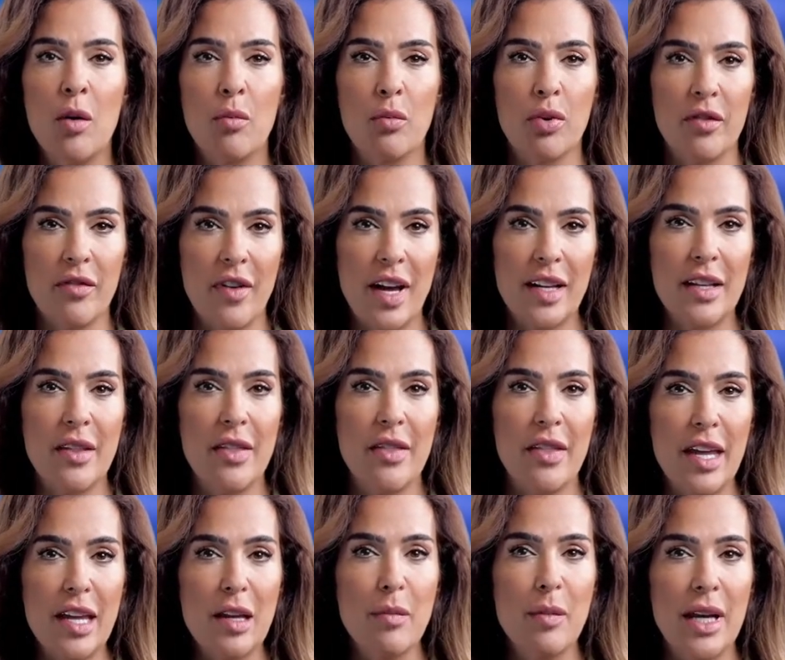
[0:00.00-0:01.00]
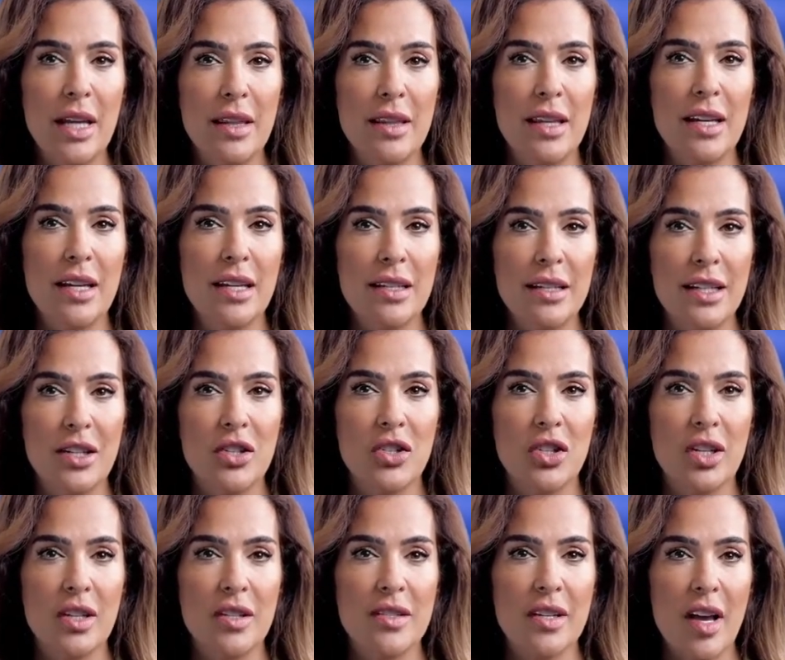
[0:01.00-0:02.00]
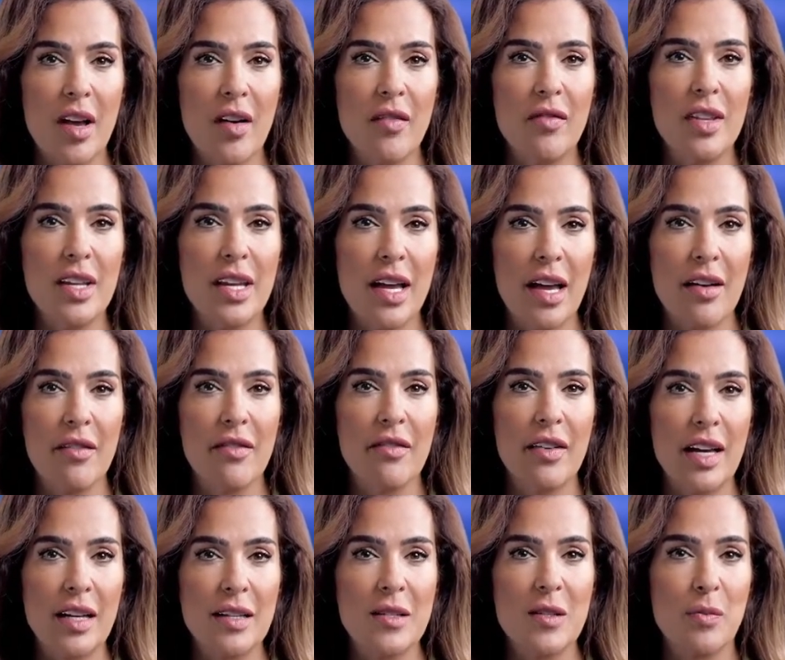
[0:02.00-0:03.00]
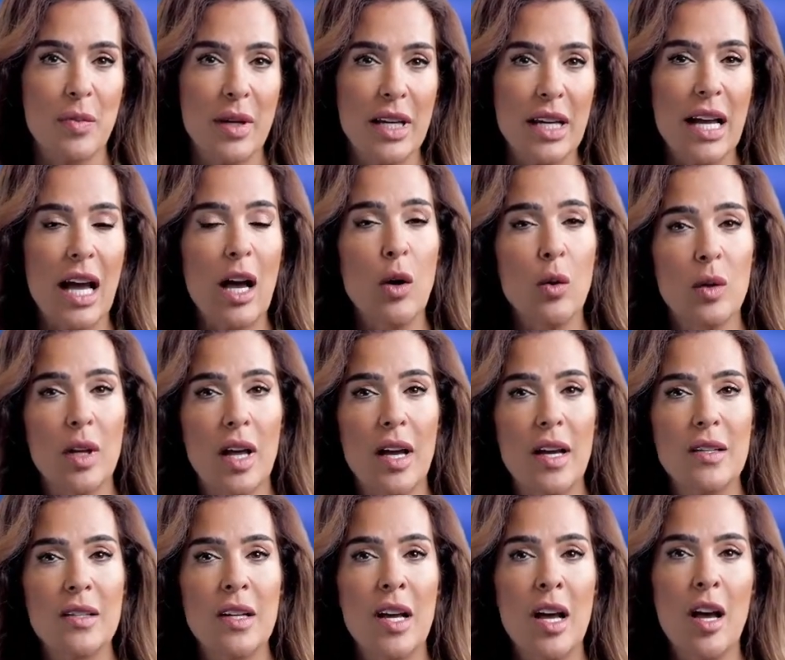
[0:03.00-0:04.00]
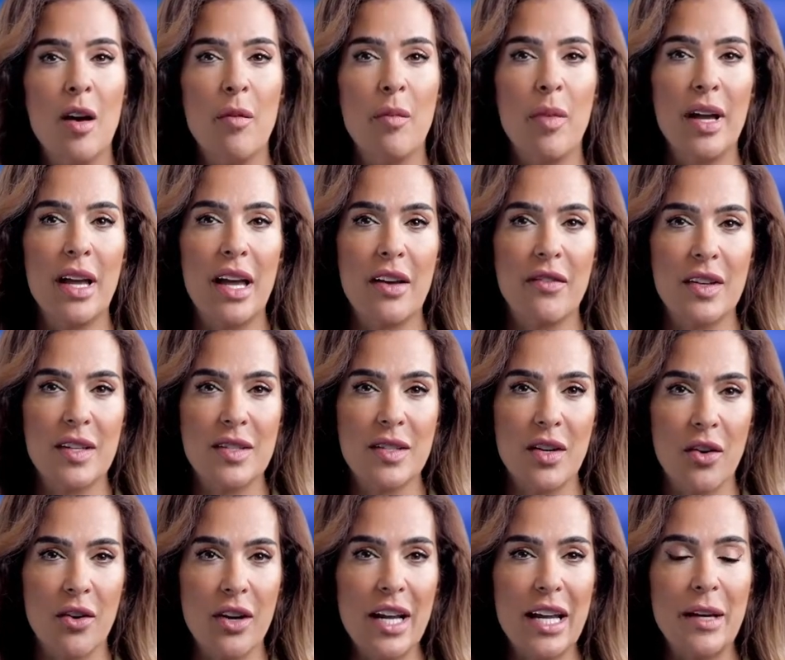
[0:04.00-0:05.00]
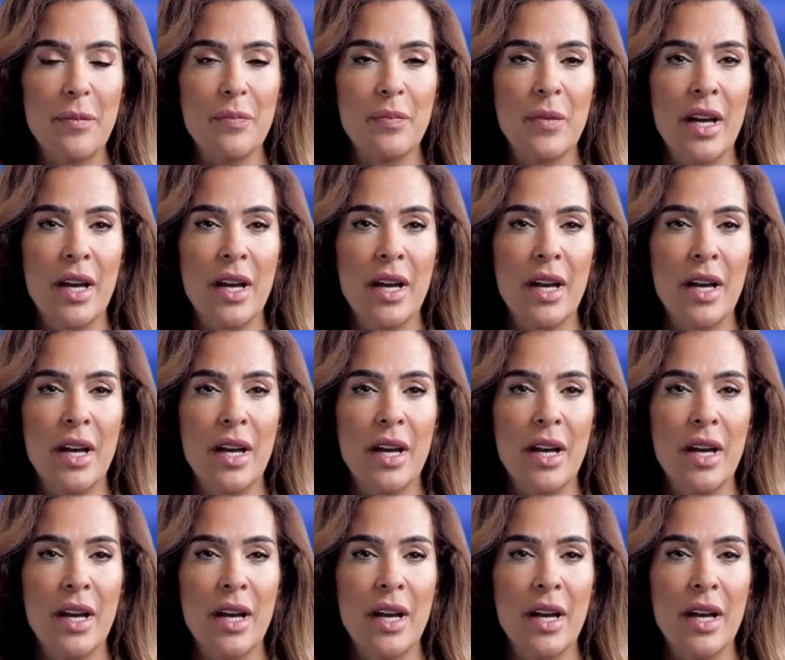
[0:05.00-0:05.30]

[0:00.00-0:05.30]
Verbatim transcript: provided they meet the conditions of the FSP outlined by FSRA.